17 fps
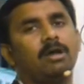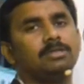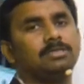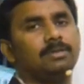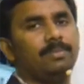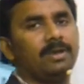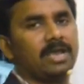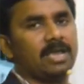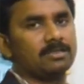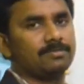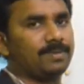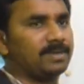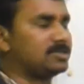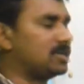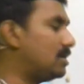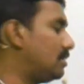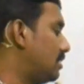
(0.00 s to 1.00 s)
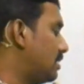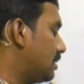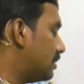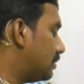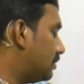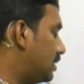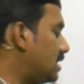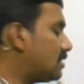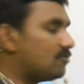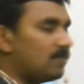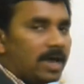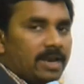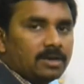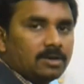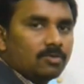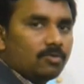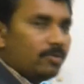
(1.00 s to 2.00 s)
algebraic expression. This
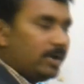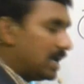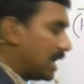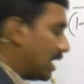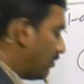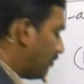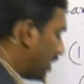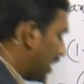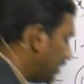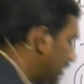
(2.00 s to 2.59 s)
one we can write